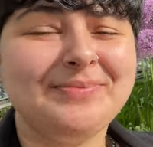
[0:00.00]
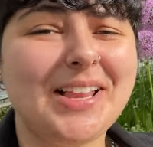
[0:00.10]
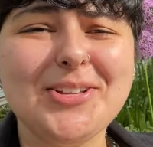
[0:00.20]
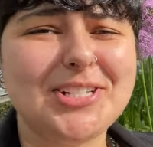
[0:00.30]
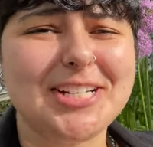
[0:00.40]

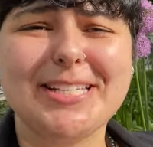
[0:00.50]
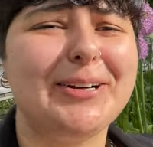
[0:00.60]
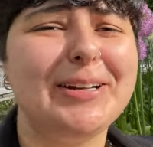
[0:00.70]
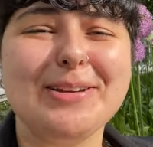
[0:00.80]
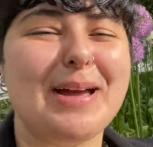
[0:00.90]
Those just
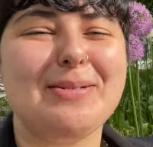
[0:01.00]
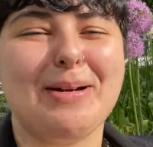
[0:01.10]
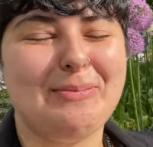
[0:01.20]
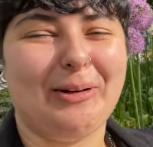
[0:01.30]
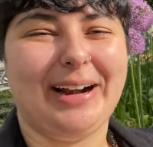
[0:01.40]
totally made
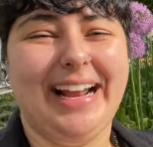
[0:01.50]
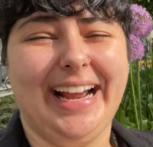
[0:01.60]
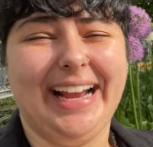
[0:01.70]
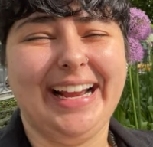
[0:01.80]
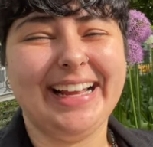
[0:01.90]
my morning.
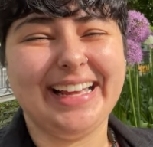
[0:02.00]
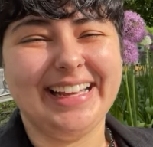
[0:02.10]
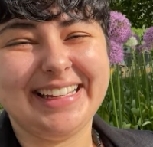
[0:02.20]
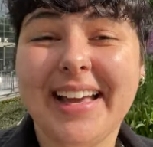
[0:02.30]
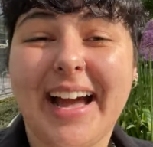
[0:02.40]

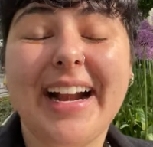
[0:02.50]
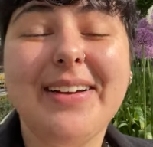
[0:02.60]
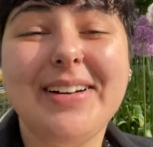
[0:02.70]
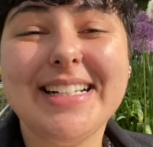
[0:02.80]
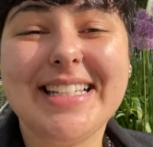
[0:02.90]

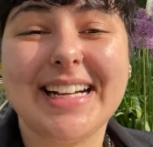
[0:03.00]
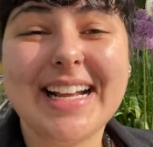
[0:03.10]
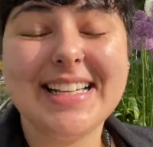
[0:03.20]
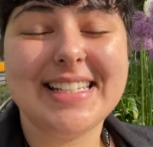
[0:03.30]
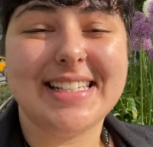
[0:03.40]
Anyway,
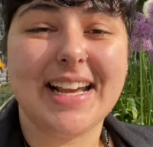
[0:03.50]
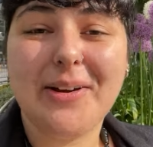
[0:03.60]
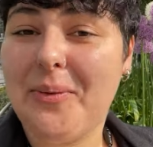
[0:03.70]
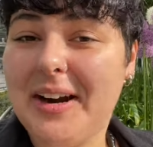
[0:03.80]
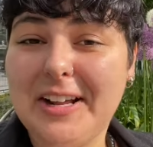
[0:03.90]
today is day
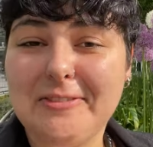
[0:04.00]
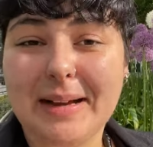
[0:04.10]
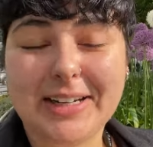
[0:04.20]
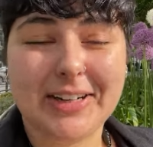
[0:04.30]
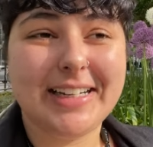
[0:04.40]
one of
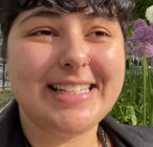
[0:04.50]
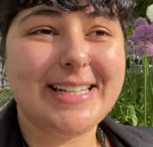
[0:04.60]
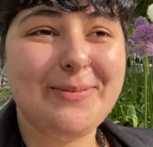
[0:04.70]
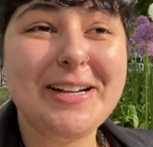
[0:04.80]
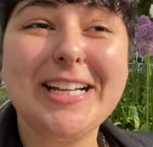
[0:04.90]
my
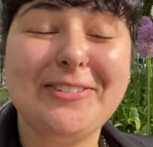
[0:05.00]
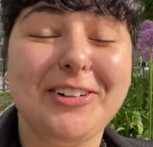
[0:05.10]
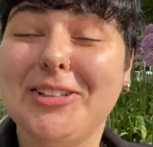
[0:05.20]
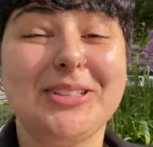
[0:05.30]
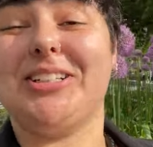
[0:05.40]
crazy week
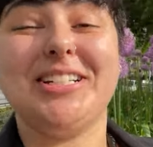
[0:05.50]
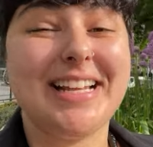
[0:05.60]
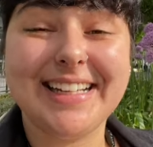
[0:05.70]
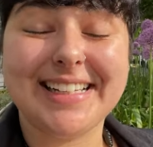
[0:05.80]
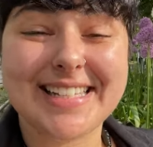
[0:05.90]
filled with
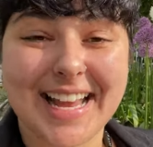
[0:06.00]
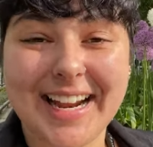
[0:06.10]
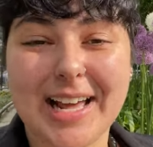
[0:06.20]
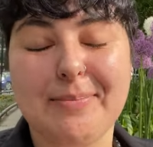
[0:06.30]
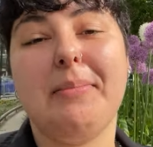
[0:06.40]
critiques,
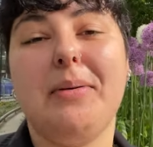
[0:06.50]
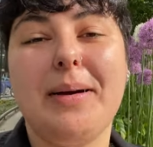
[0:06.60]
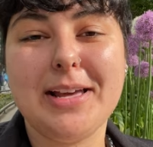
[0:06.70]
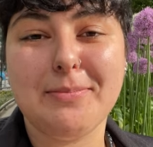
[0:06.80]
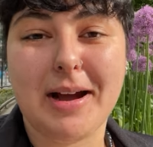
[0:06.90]
and I'm on my
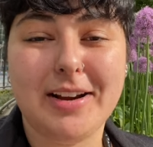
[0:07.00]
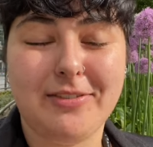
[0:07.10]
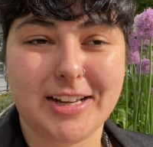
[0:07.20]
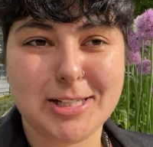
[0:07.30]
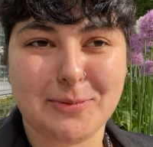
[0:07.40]
way to my
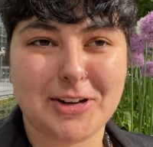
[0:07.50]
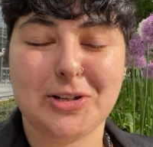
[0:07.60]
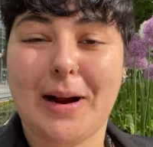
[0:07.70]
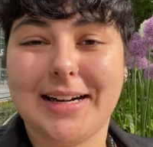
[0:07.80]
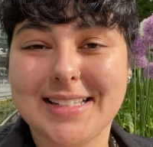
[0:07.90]
advanced
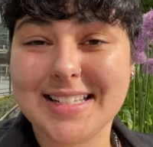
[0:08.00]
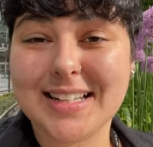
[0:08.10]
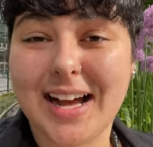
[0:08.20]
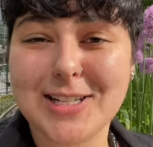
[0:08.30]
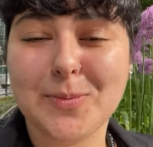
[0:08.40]
professional practices
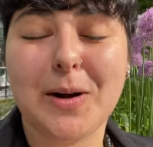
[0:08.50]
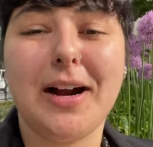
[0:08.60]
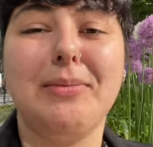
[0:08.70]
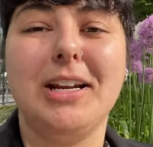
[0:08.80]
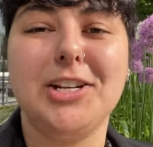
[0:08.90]
class where
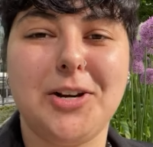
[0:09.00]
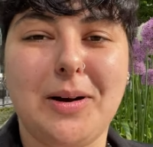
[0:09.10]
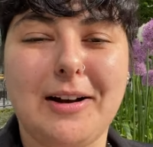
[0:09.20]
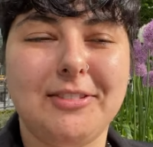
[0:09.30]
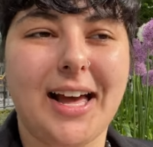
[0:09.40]
I'm gonna show
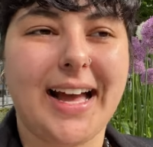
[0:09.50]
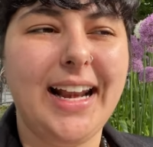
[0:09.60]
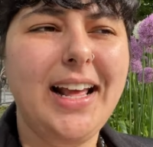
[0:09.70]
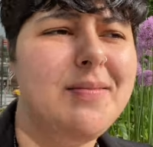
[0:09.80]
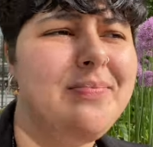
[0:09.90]
off that
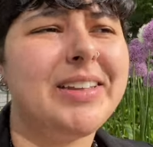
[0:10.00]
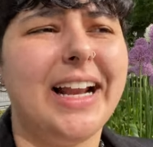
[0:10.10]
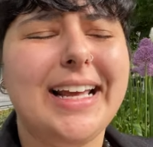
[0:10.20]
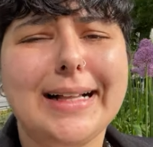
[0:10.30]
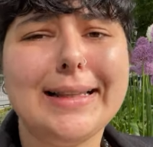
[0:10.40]

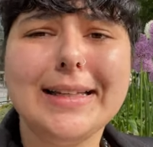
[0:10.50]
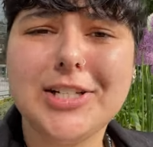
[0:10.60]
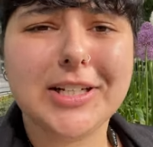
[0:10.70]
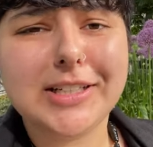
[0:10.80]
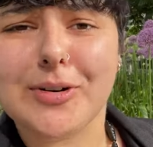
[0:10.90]
kind of
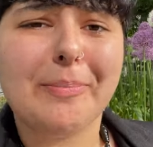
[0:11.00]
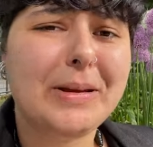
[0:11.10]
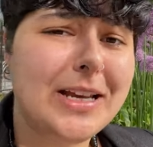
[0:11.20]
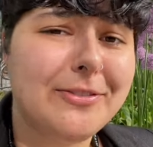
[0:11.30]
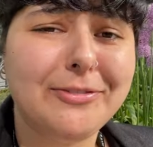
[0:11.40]
glitchy,
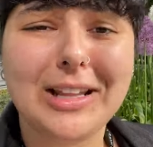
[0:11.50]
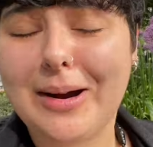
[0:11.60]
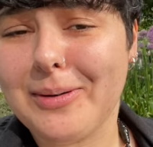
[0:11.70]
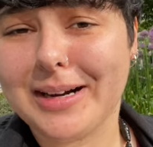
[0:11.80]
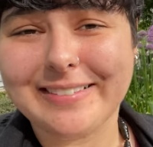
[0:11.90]
drippy
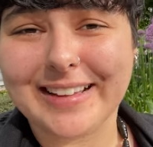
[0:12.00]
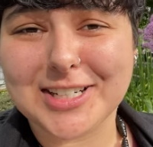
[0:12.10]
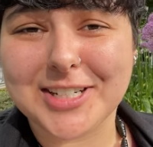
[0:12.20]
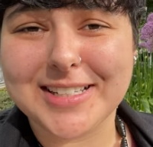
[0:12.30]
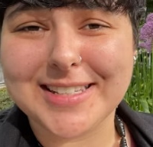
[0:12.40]
flower
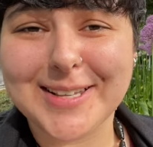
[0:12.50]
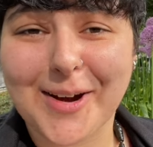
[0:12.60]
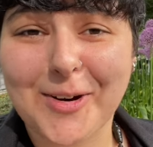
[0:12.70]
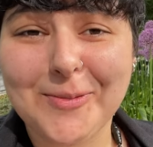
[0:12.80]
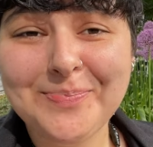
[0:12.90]
collection.
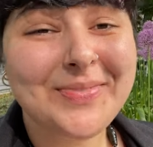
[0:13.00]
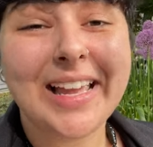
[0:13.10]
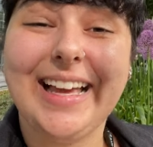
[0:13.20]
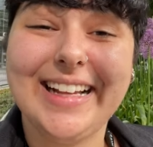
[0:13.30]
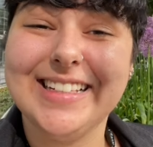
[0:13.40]
So
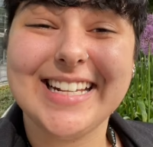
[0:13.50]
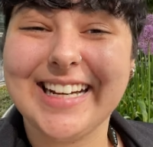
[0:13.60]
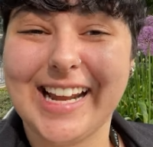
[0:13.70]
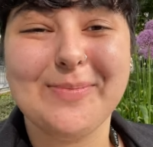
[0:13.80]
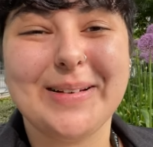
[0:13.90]
yeah, let's head
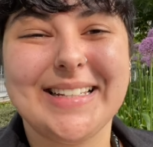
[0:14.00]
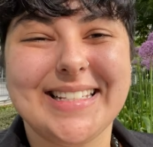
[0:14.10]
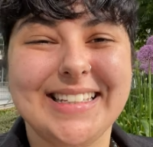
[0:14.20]
to campus.